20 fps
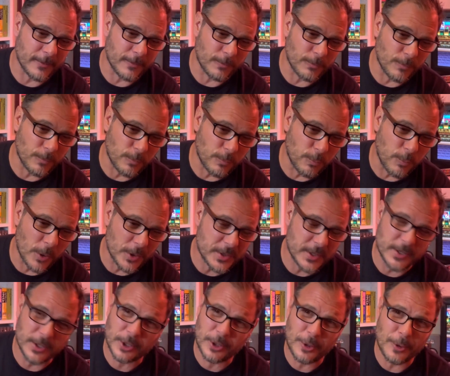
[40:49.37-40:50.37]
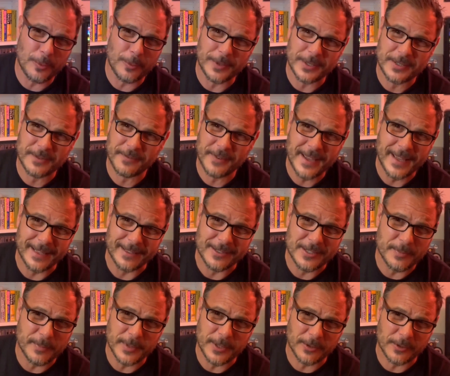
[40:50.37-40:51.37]
wasn't the coolest thing,
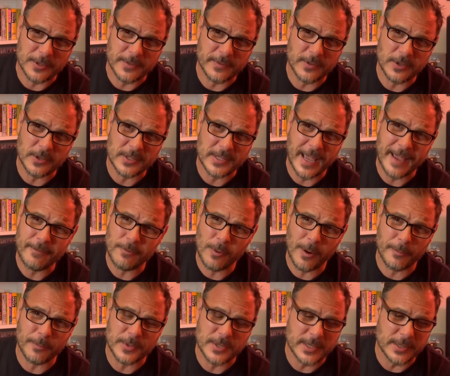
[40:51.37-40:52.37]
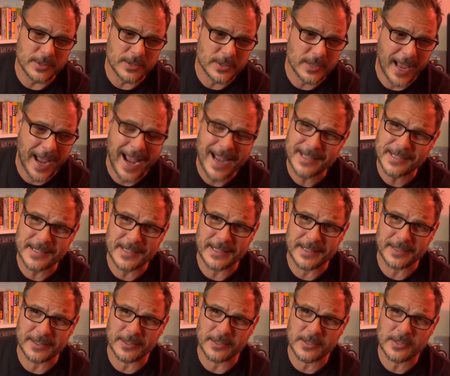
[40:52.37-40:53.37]
to be honest with you, because everyone was into
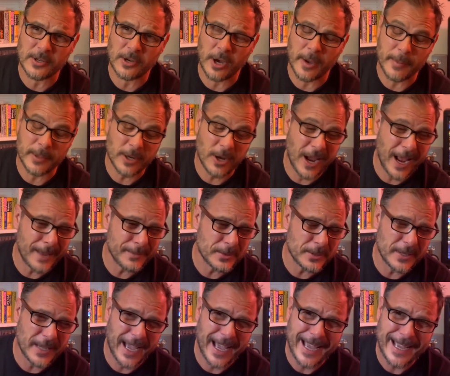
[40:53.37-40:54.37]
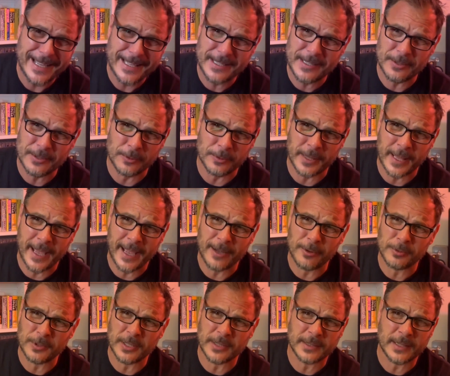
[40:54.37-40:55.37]
acid at the time, and I absolutely hated all that,
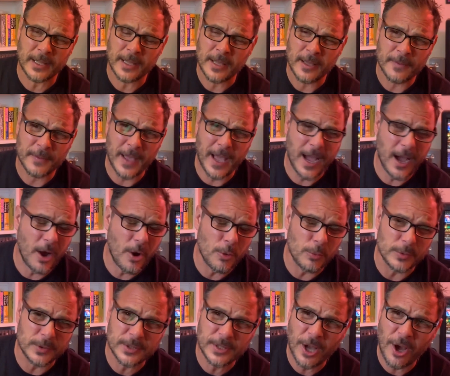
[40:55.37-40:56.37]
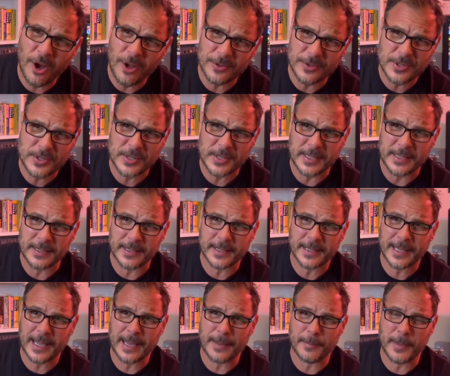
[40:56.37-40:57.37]
that whole dance scene that
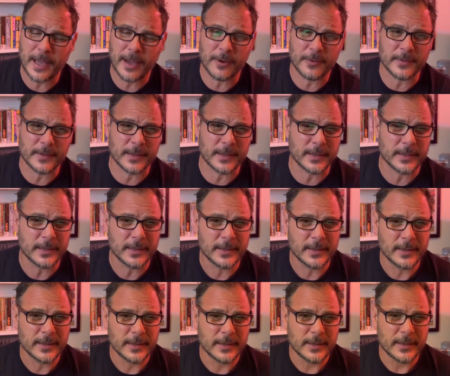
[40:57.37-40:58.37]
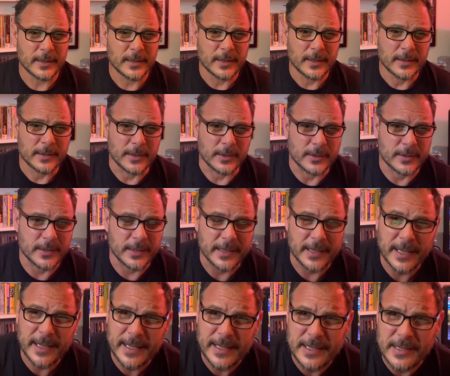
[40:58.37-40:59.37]
came out, the
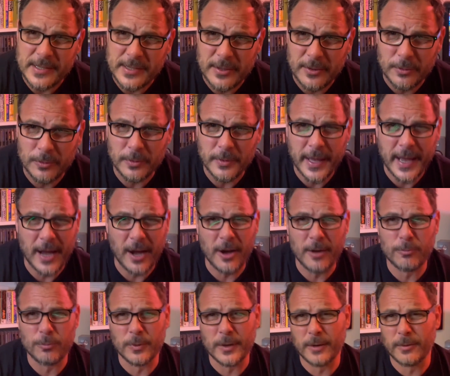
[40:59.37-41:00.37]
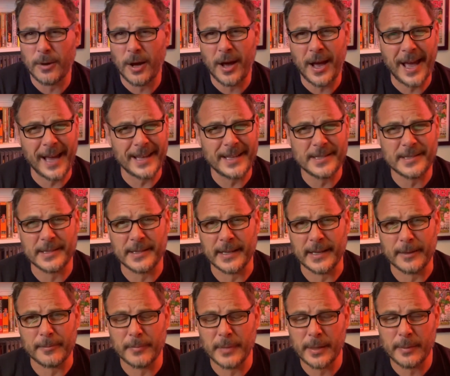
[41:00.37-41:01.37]
E's and all that. I hated
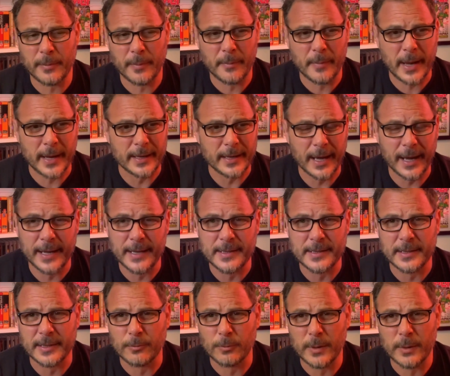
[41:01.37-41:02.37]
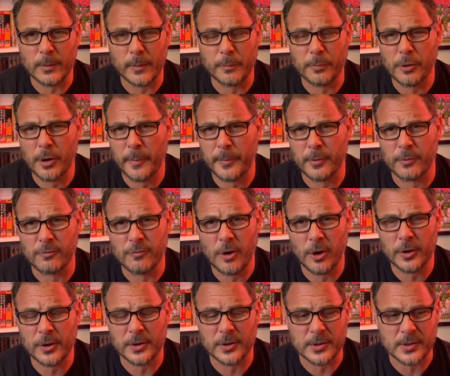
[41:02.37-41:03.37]
it. Me and my mate hated it. We were proper
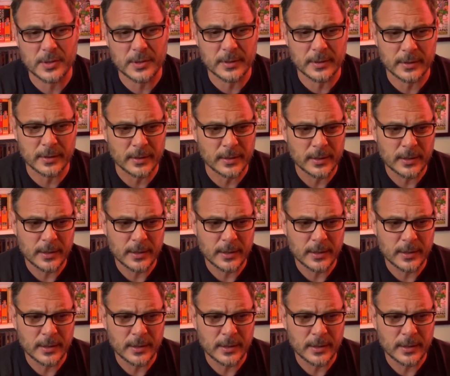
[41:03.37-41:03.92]
rockers, and